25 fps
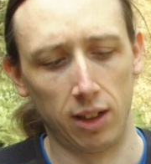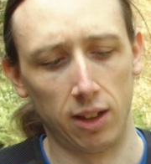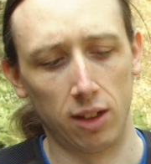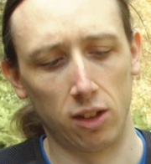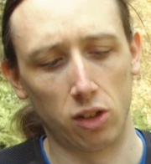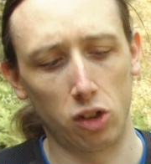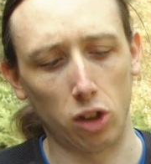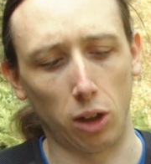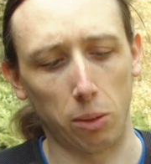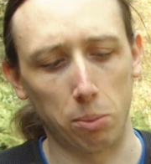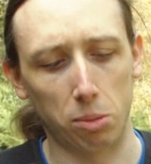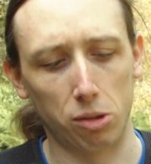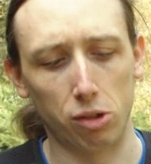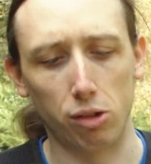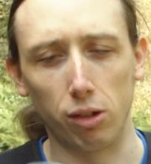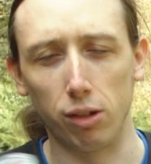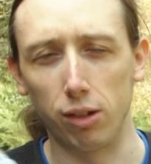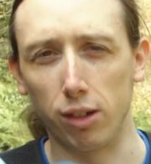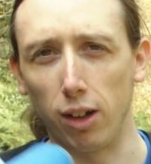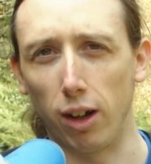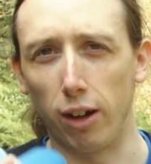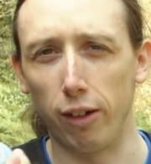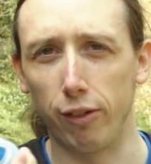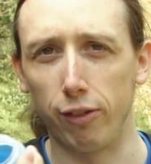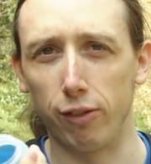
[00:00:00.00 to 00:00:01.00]
top screws
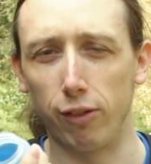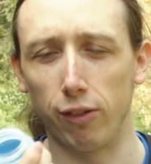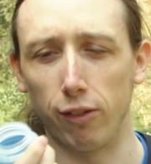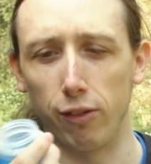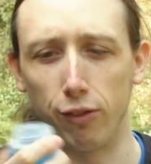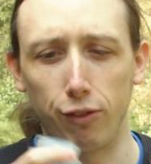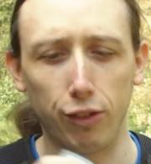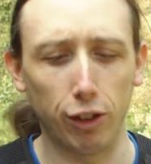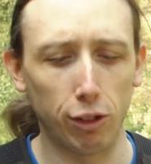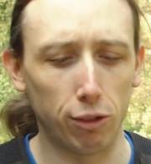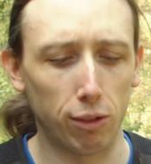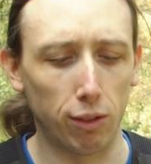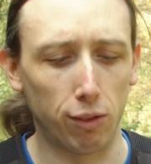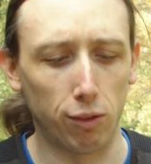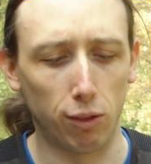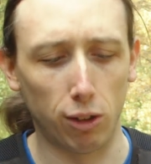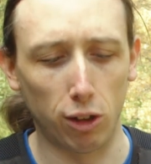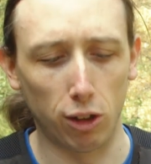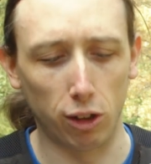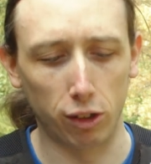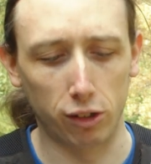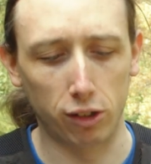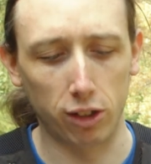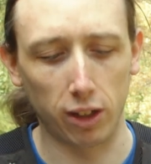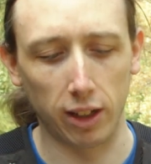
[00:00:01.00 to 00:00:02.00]
off, fill with
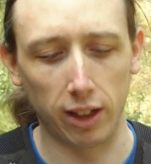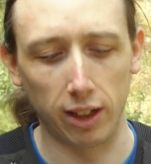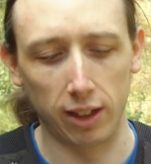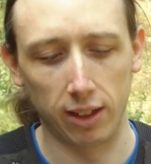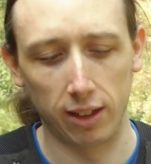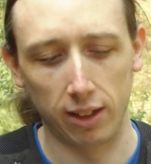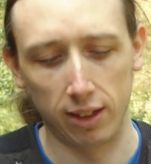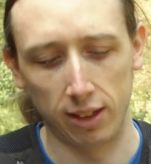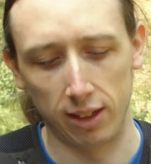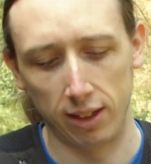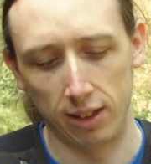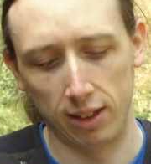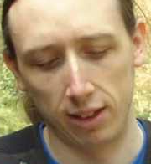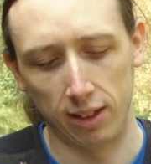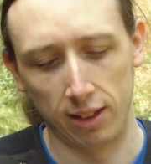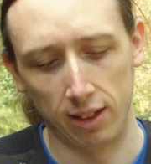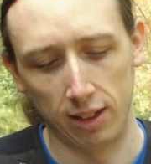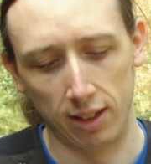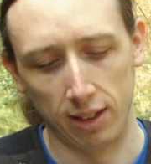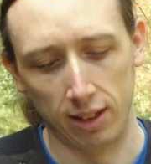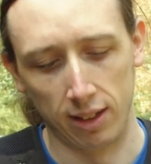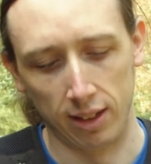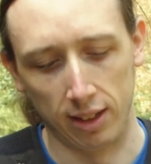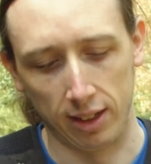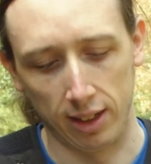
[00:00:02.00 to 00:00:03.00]
water,
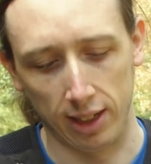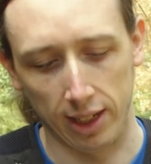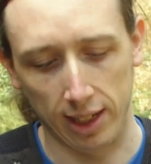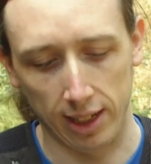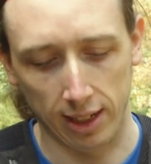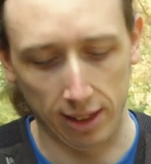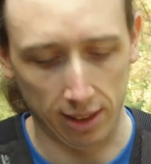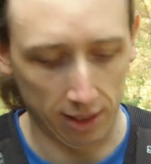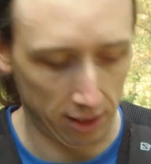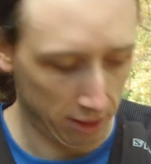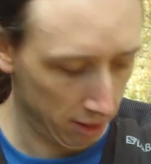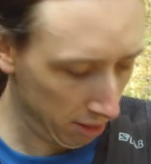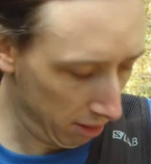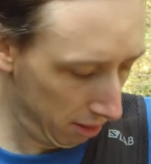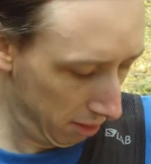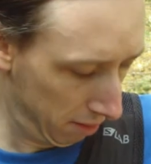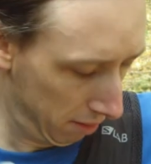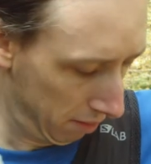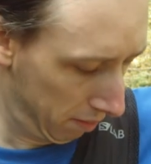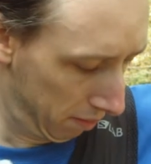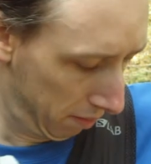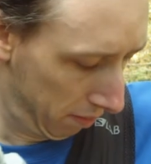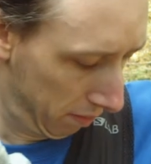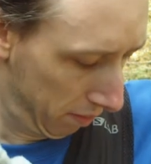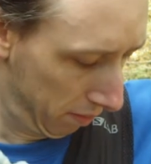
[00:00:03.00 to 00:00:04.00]
and
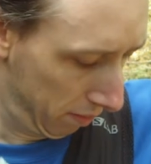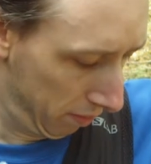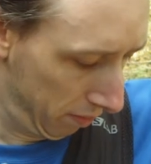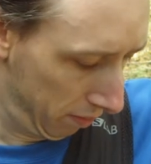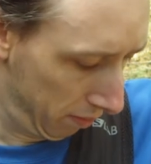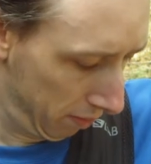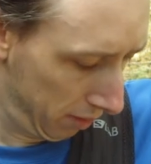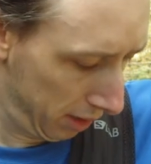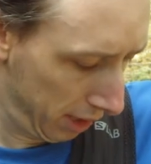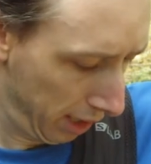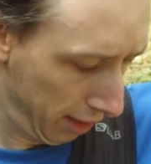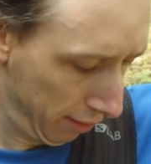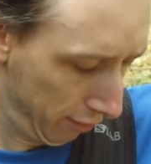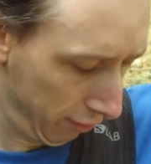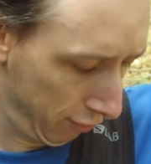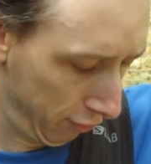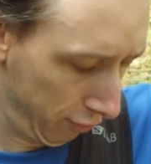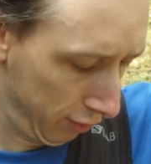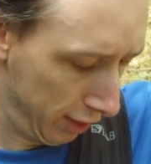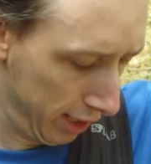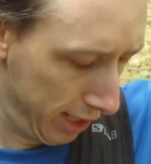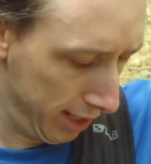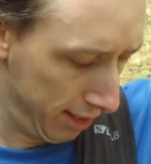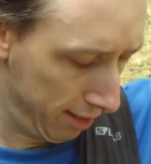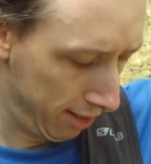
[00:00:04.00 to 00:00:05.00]
that
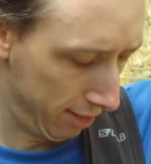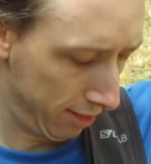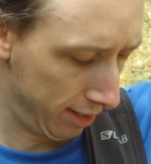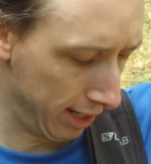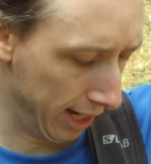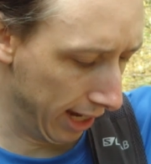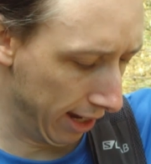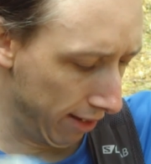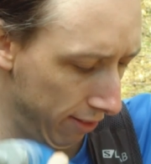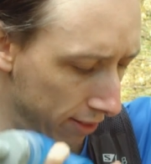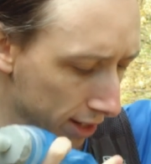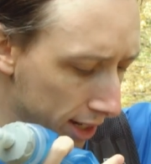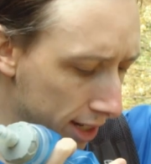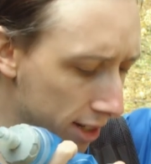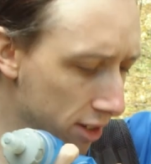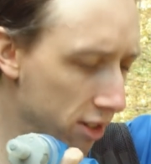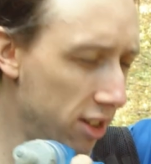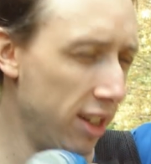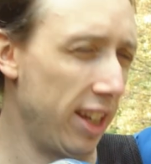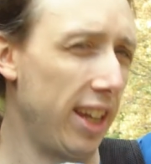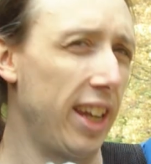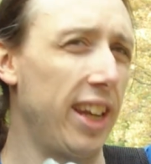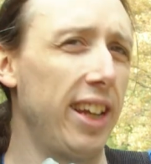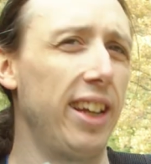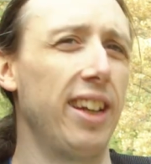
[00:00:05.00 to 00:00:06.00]
feeds down into
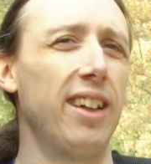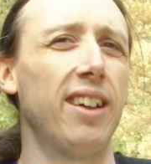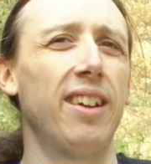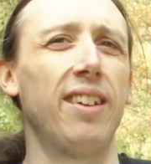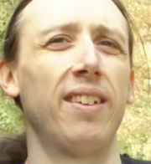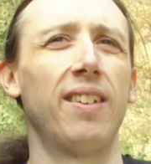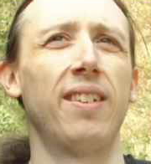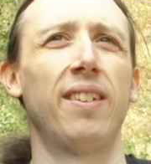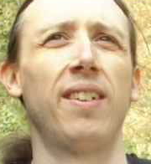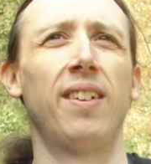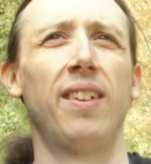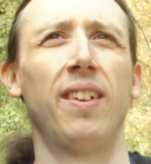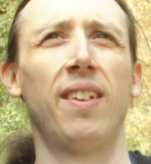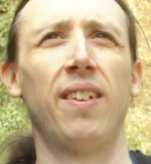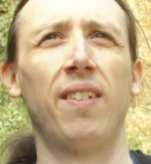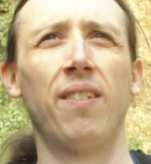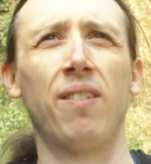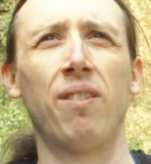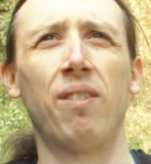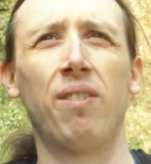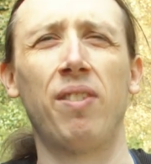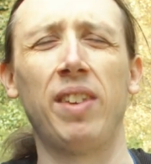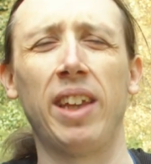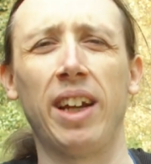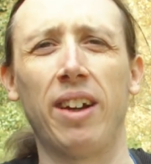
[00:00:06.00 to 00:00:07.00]
here.
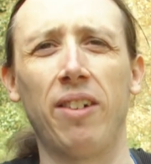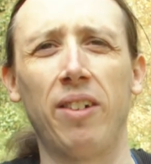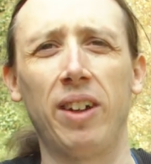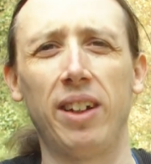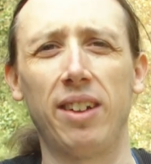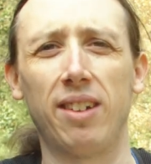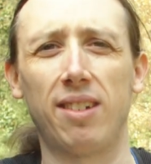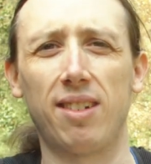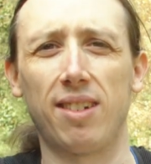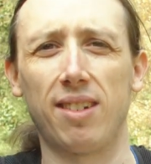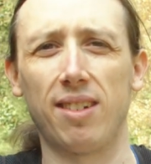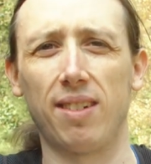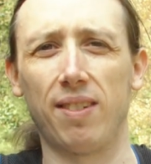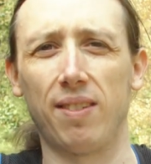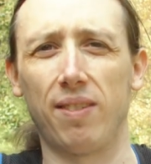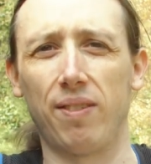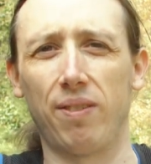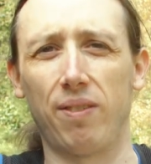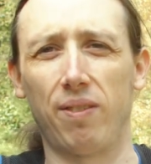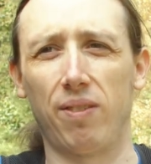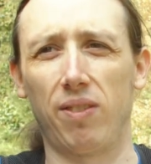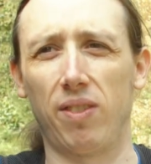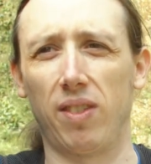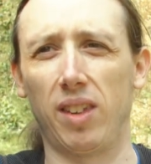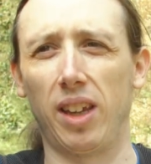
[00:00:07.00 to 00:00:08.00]
Now
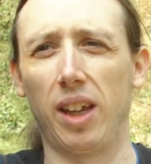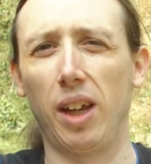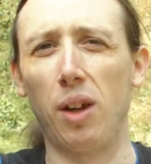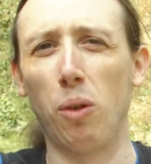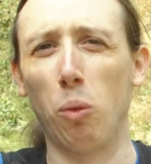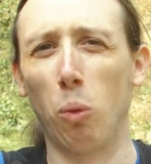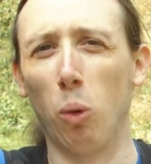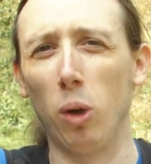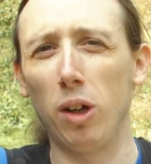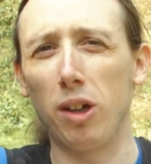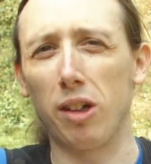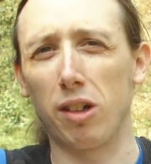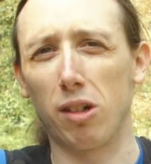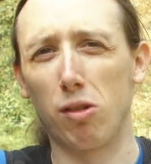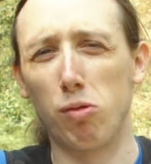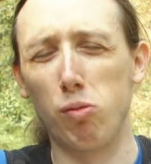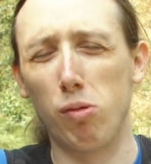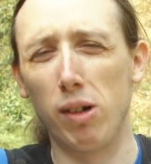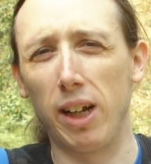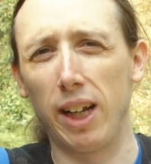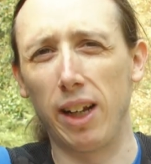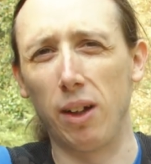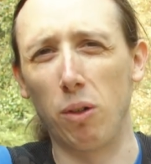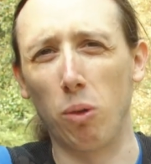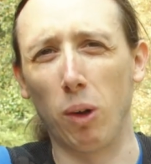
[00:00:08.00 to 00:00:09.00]
it works
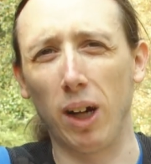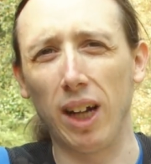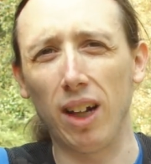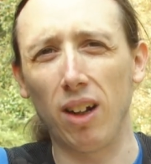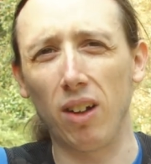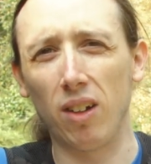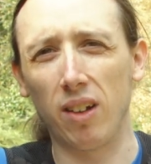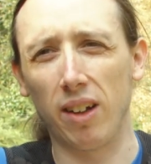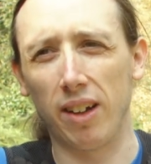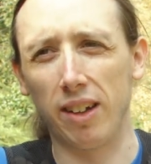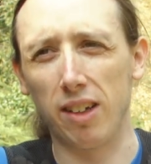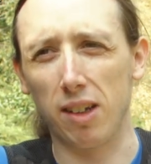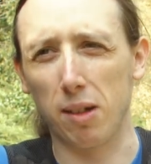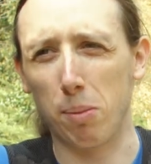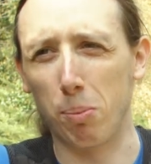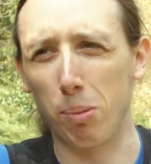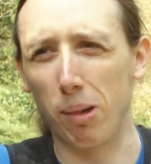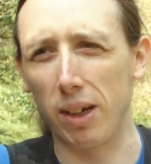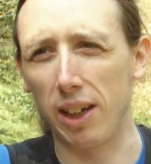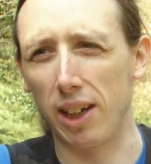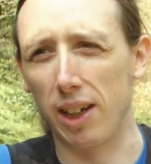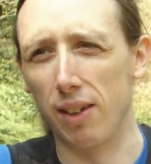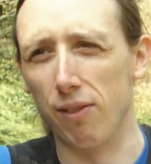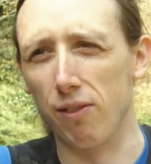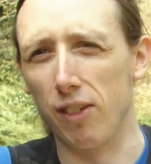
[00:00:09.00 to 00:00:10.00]
really well and it's
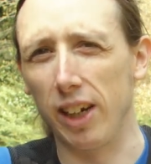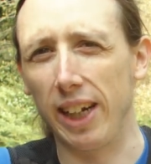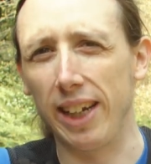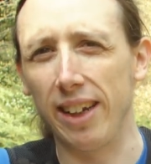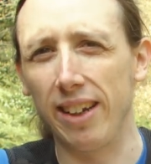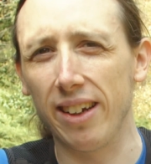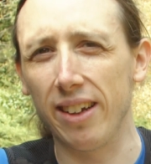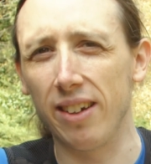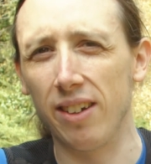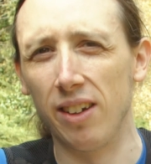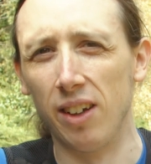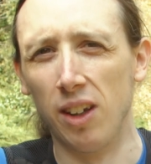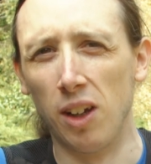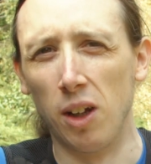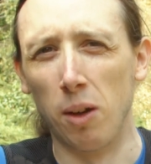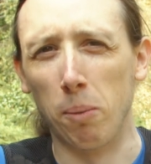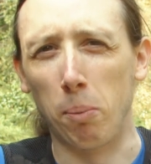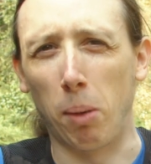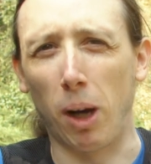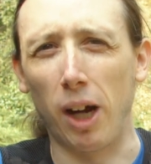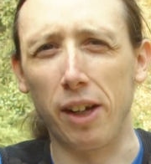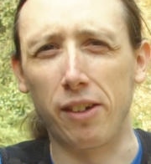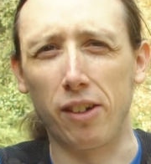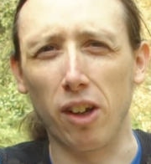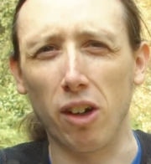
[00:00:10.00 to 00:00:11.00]
pretty convenient, but
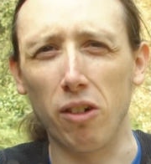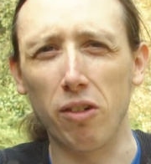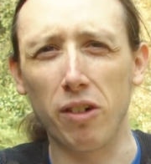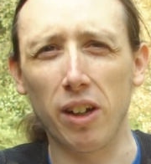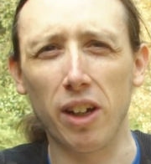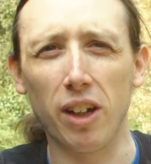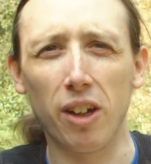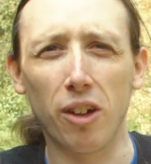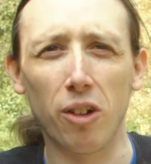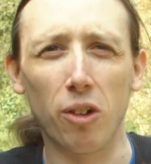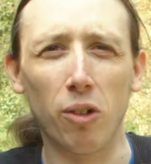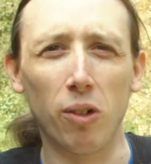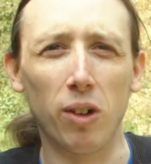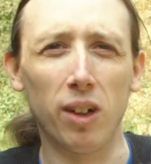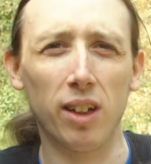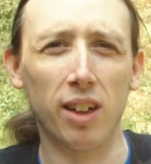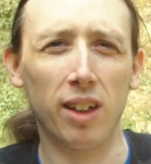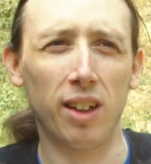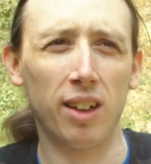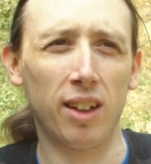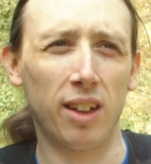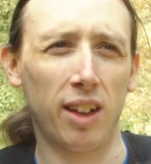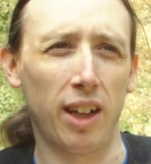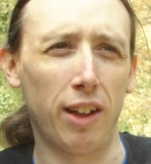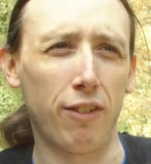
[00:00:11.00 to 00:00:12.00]
I don't know
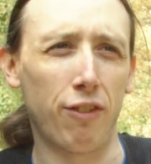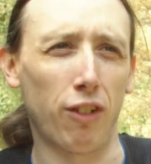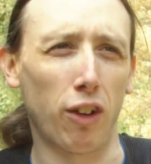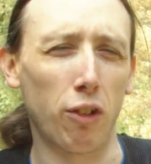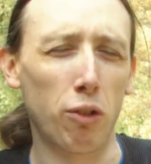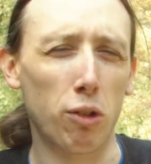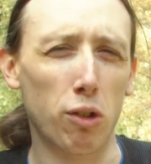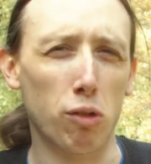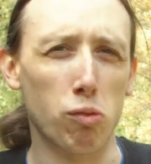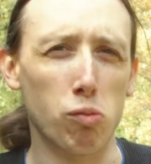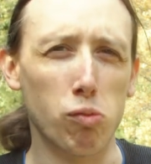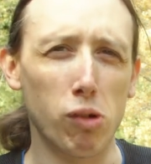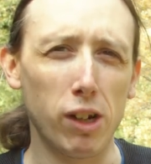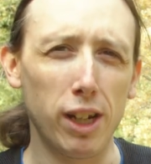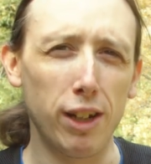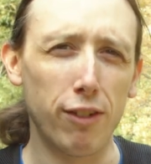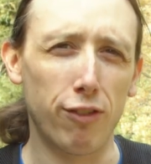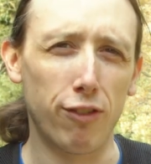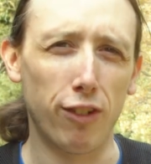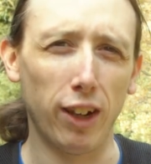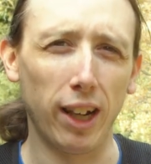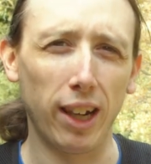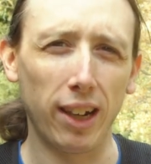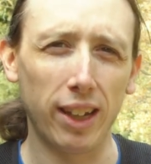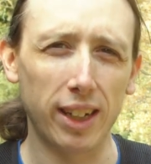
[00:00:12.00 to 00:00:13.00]
if I was
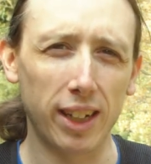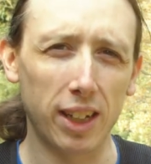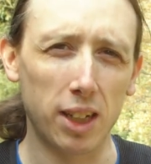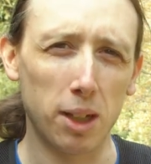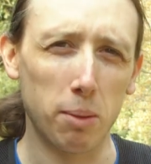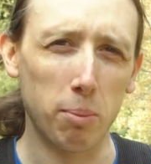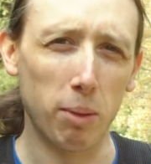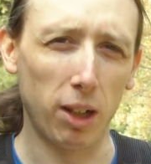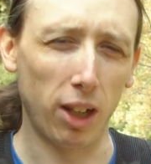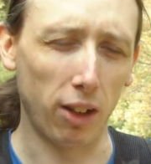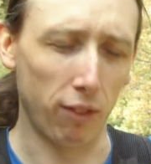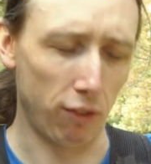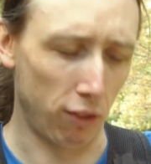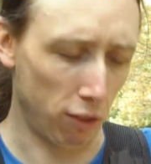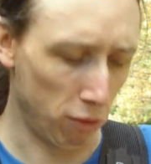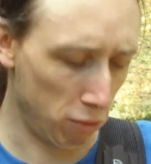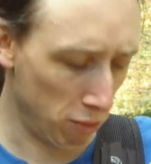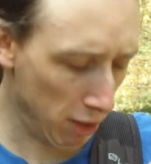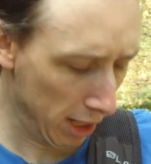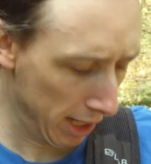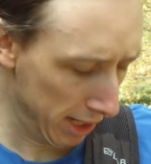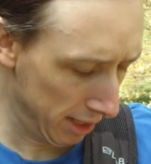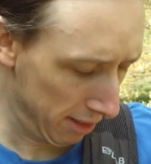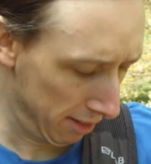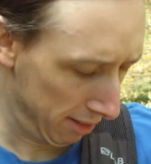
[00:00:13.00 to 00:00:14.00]
refilling in the middle of a
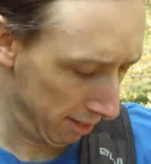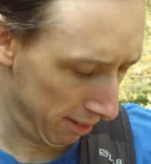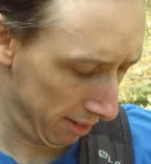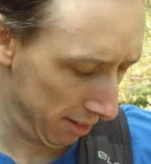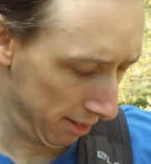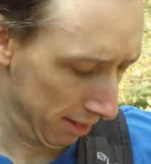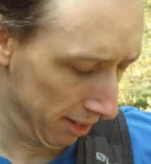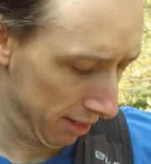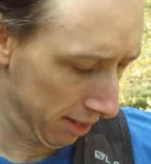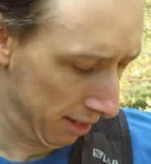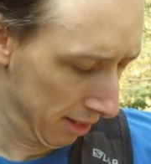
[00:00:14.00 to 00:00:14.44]
race,